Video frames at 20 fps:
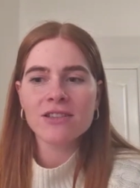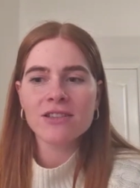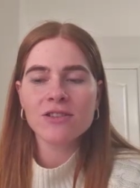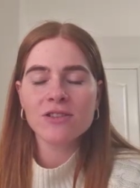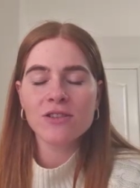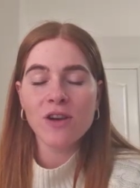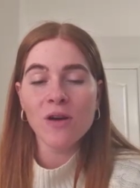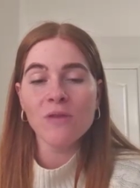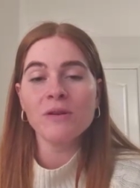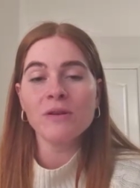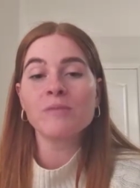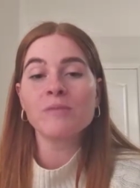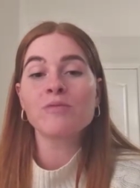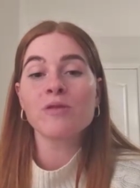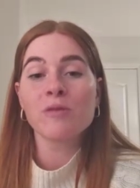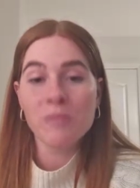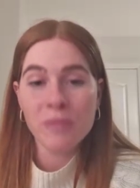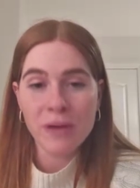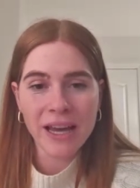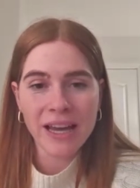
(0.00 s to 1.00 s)
to go in
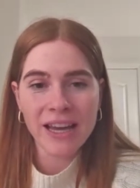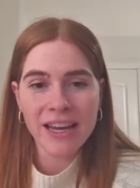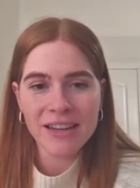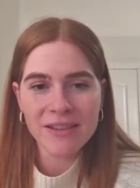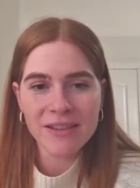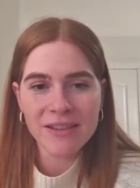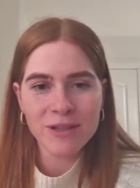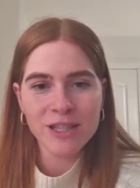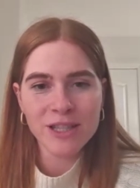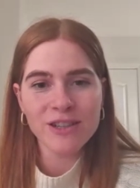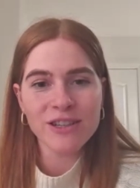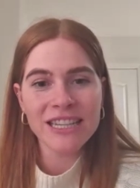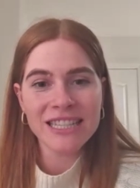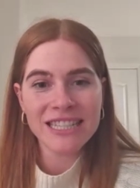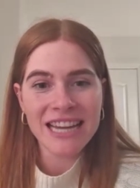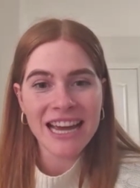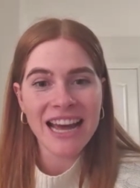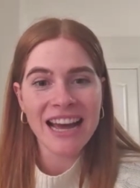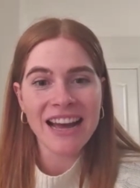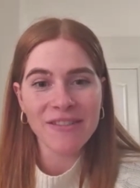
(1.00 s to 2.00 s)
prepared when you need
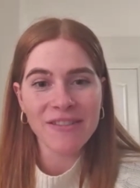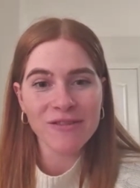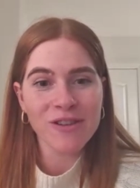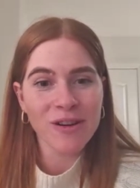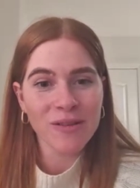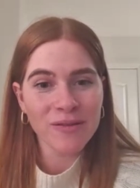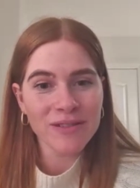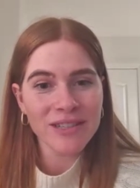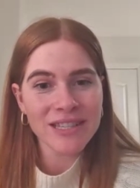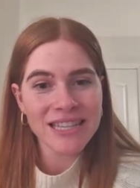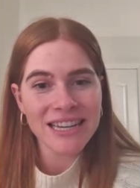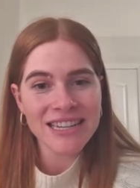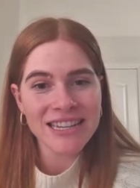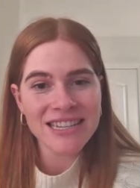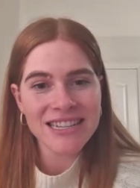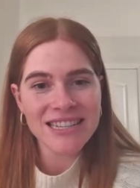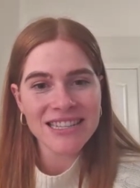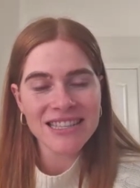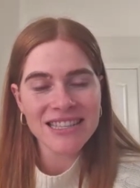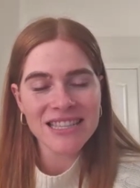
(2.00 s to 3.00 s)
to have
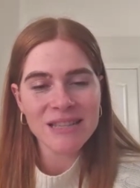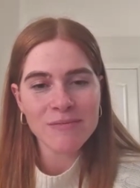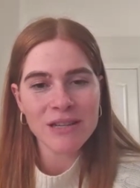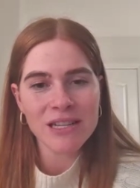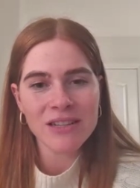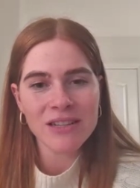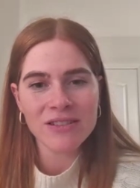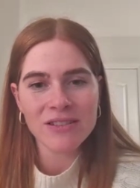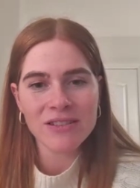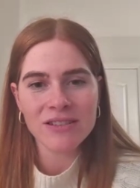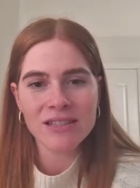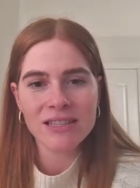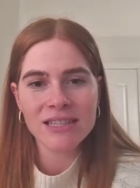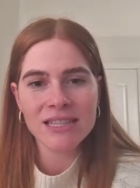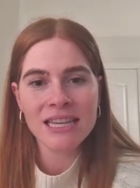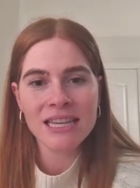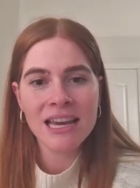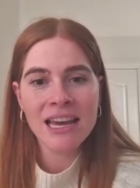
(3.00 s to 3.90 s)
conversations because